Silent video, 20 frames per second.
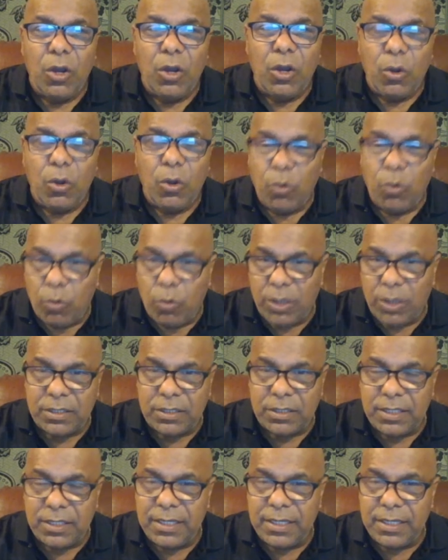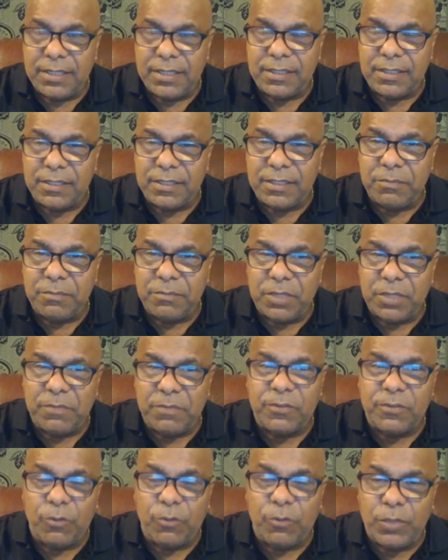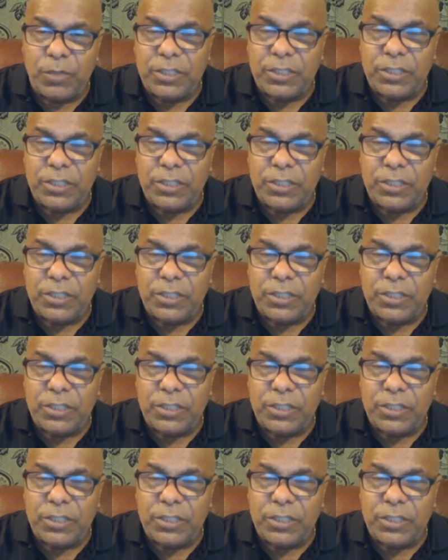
what is the symptoms for which,